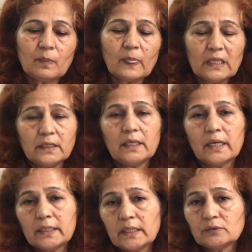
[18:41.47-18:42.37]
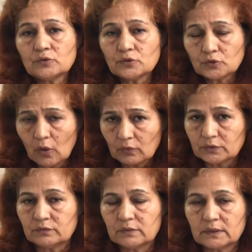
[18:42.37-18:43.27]
negative
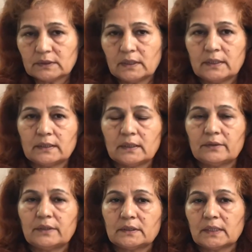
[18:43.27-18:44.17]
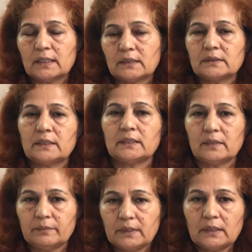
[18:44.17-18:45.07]
shocks, you can say, that the trade cycle that
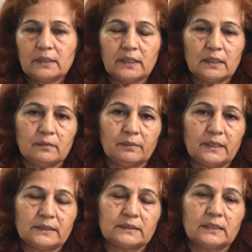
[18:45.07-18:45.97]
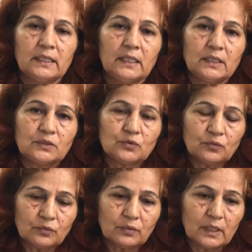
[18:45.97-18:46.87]
can be taken place.
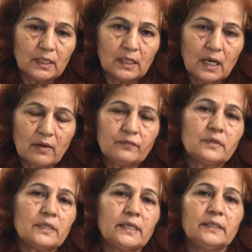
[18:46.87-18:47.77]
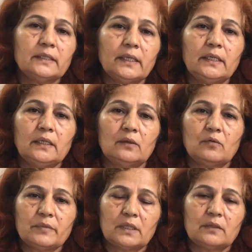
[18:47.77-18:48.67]
So after 1990
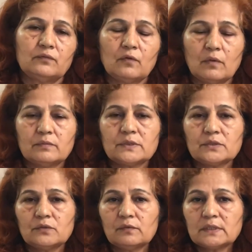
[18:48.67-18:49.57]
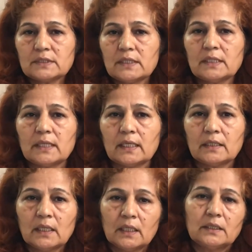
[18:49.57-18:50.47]
economic reforms, you will see that
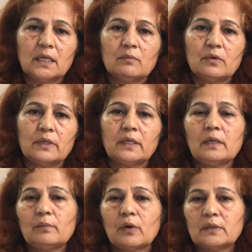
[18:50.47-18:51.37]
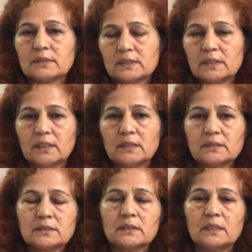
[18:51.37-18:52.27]
the monetary policy
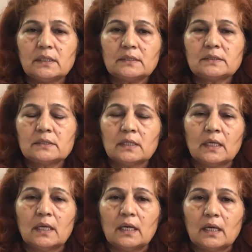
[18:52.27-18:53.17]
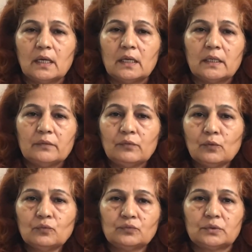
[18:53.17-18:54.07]
is
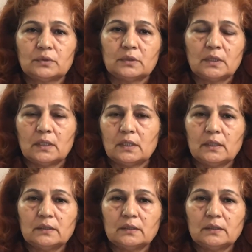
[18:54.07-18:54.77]
reviewed after